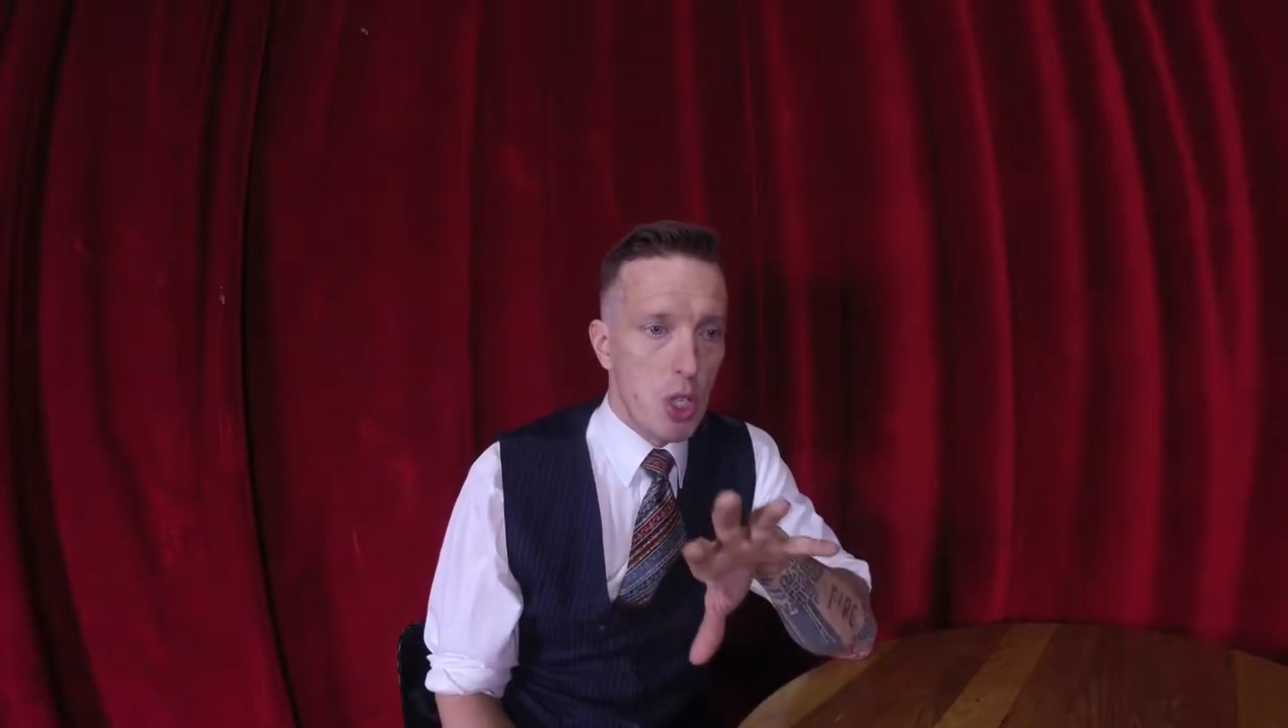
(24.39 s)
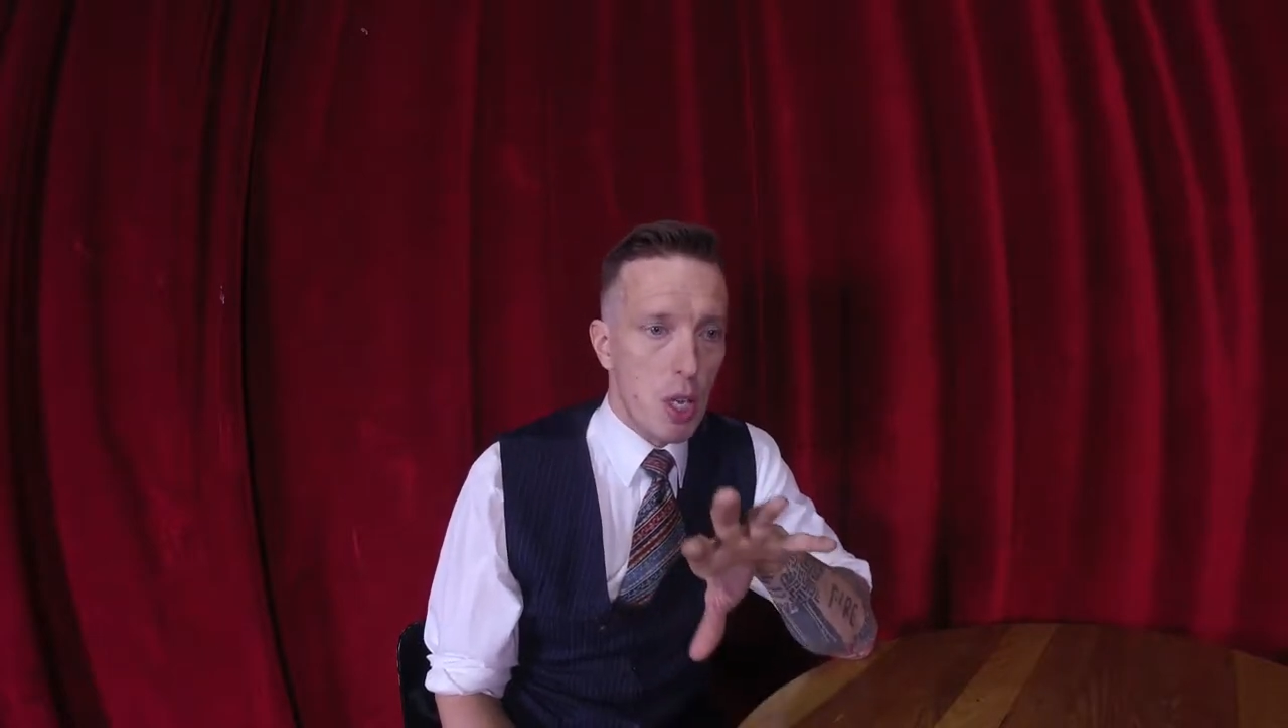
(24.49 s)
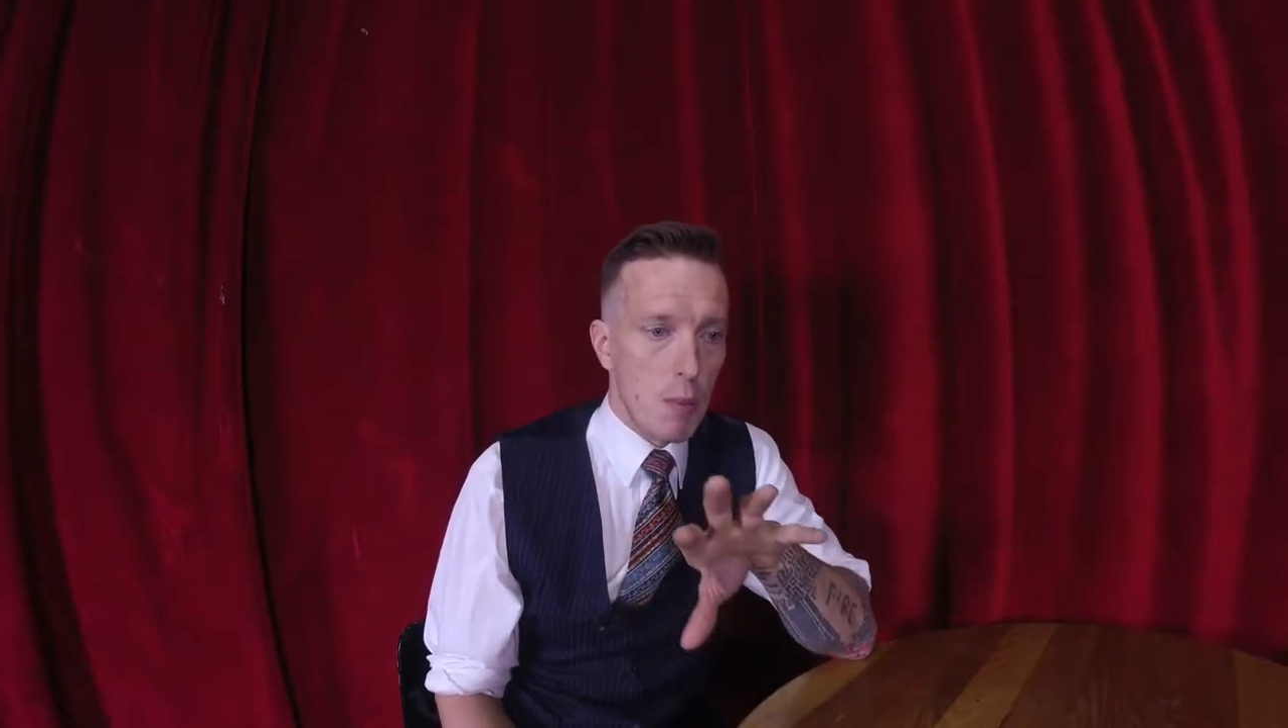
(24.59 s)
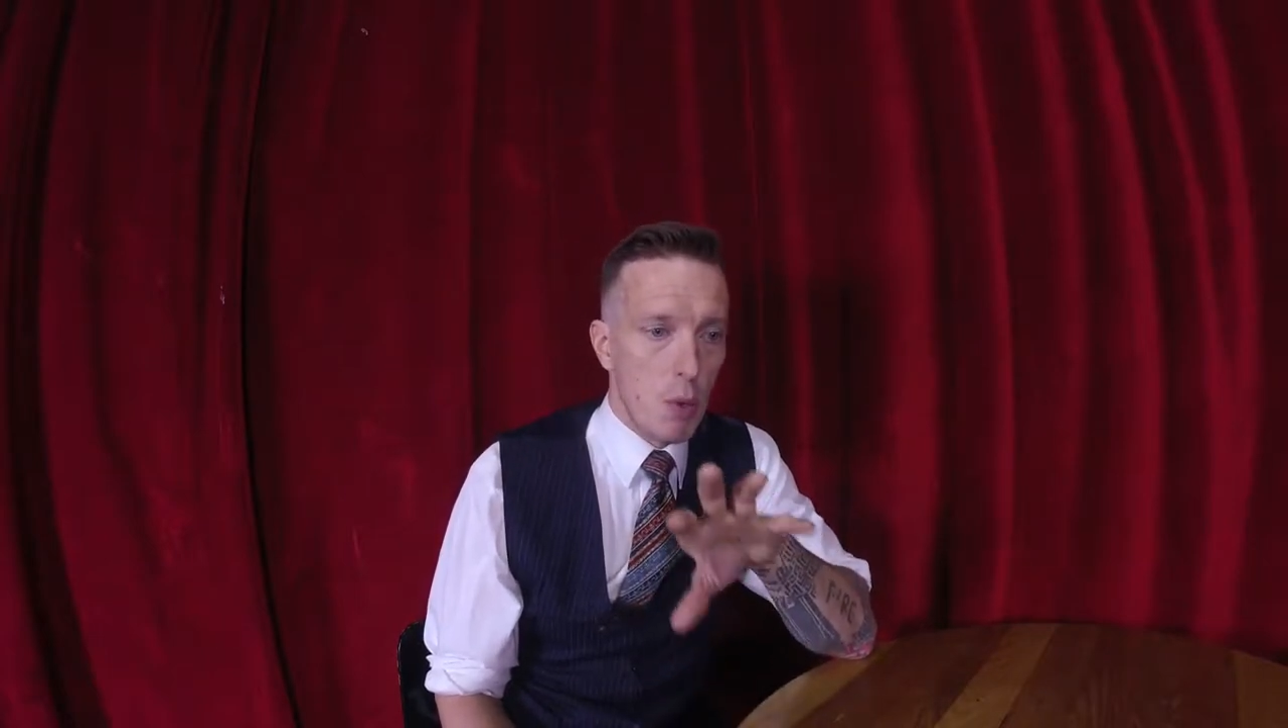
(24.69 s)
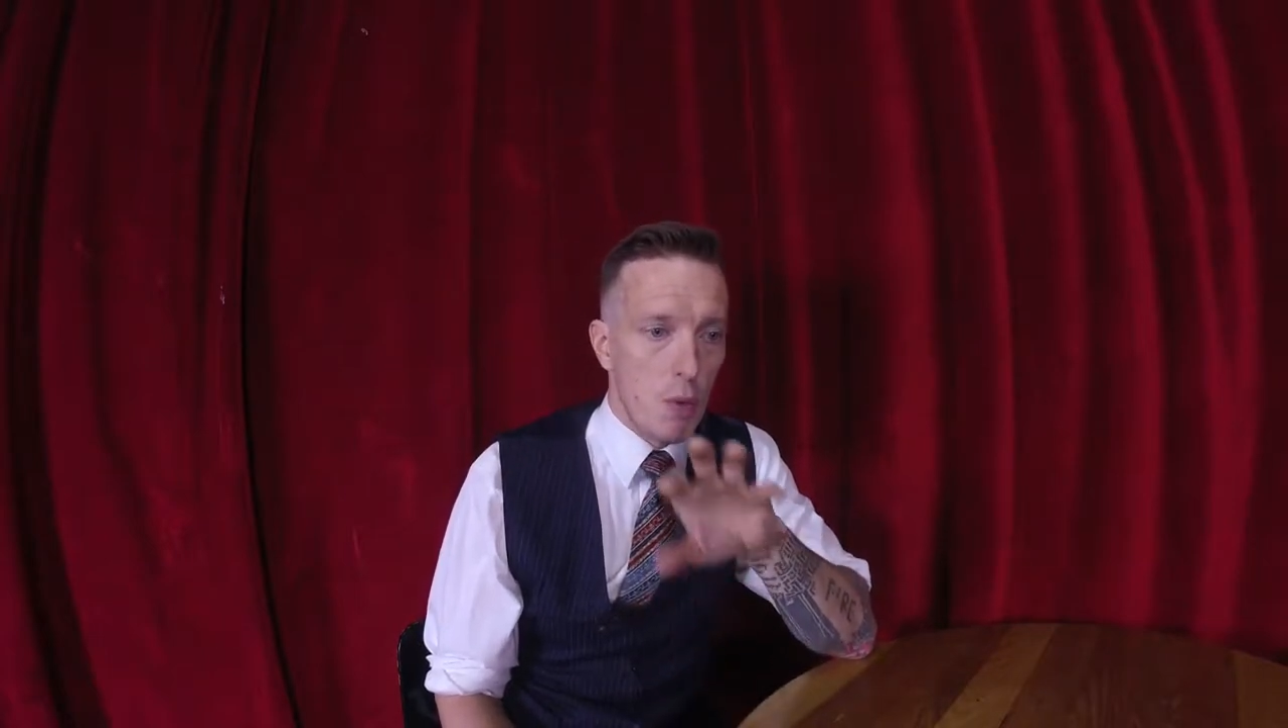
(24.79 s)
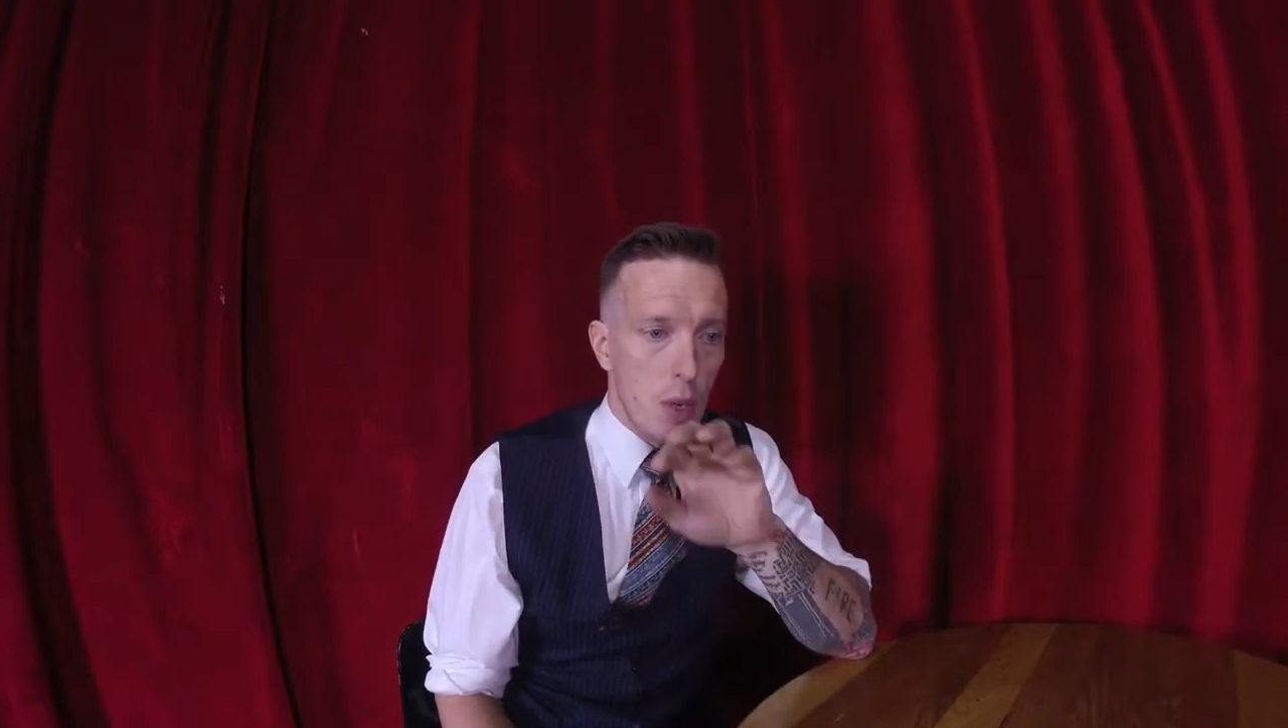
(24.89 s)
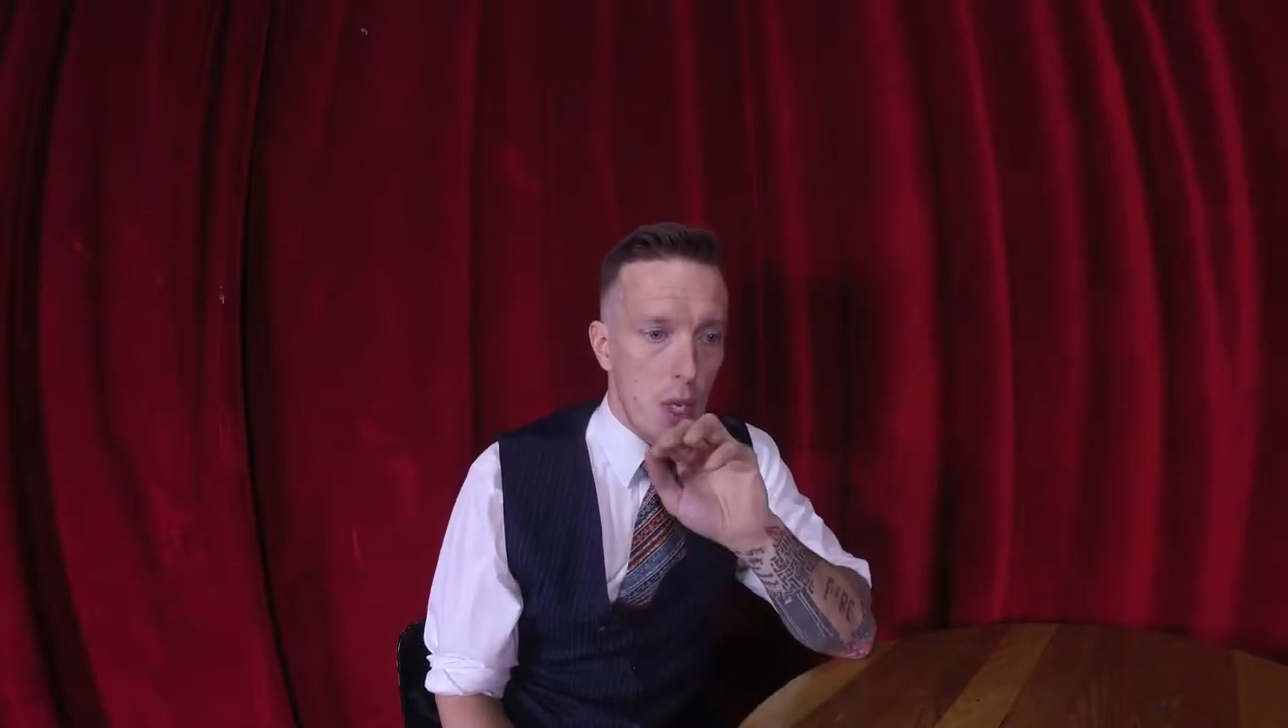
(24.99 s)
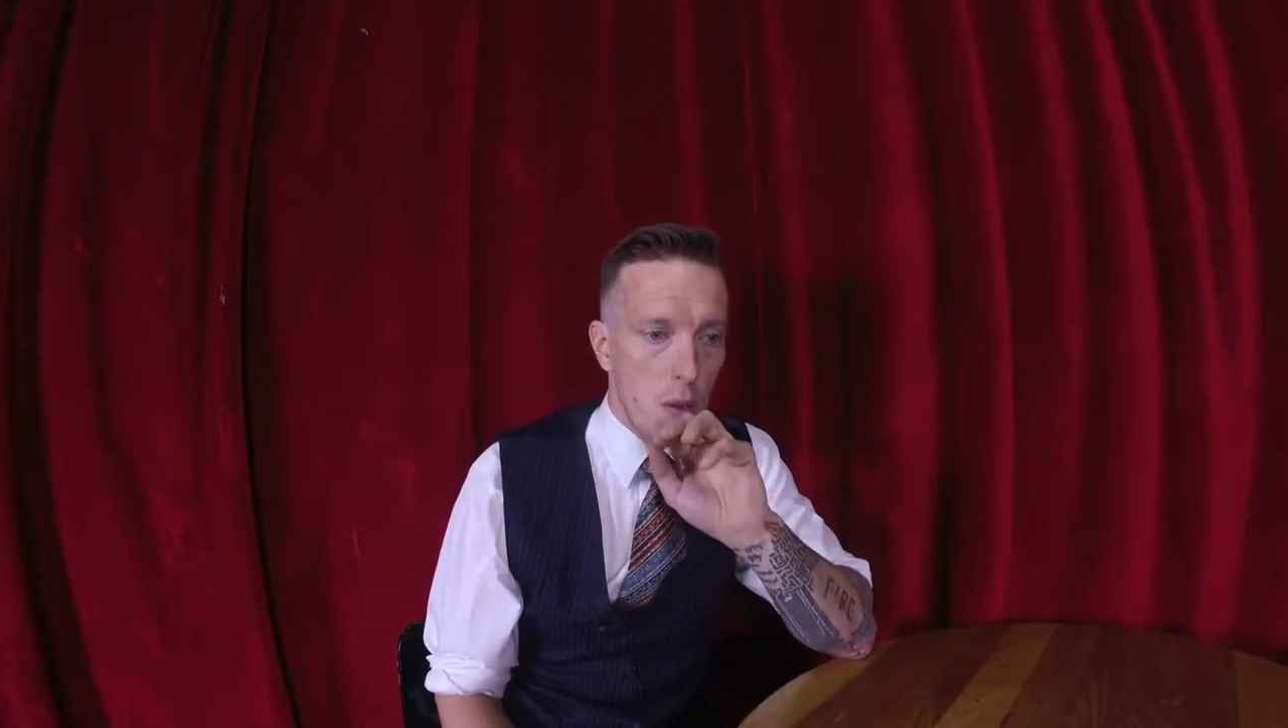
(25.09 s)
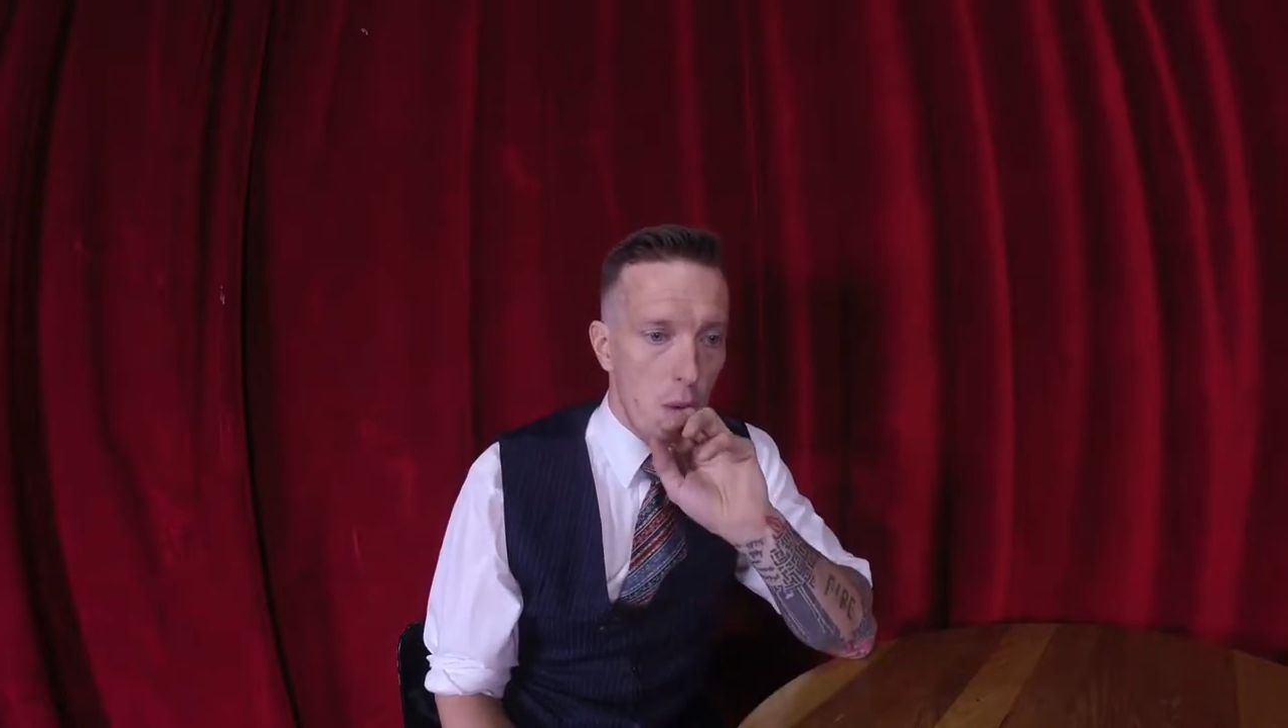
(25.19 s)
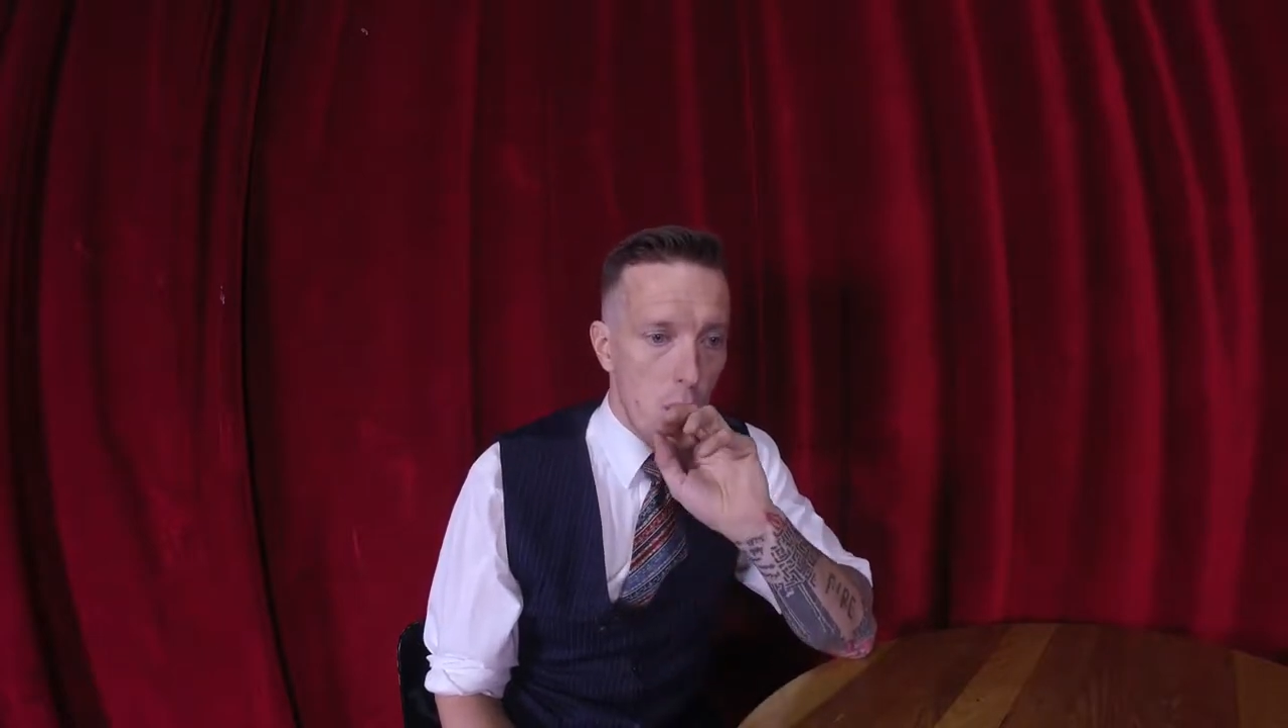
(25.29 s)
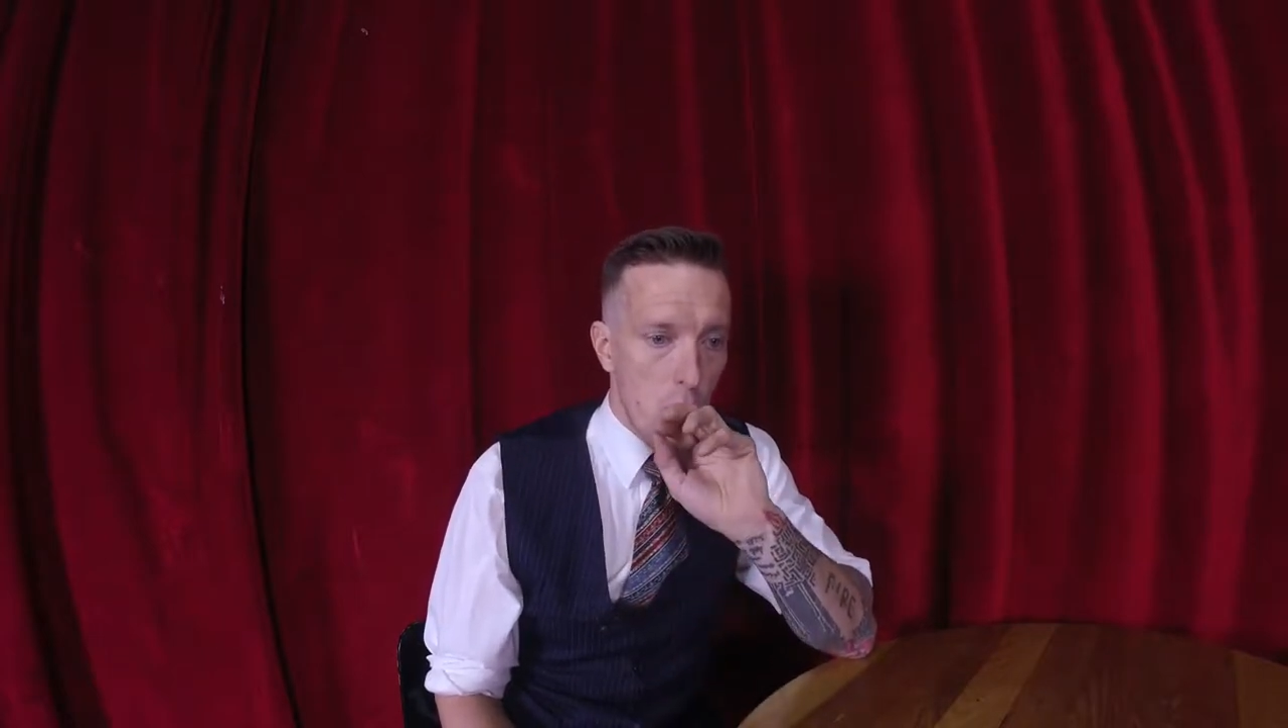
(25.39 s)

in that movie